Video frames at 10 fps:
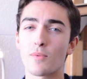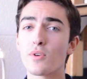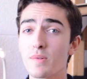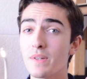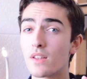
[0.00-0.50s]
I'm
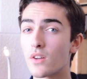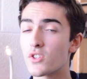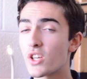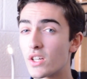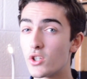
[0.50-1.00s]
going to be
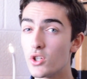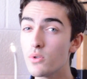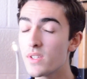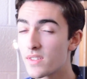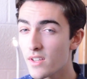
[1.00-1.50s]
launching a
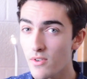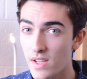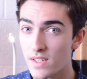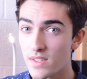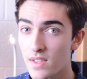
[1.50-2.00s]
new
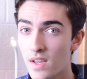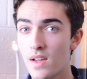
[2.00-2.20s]
series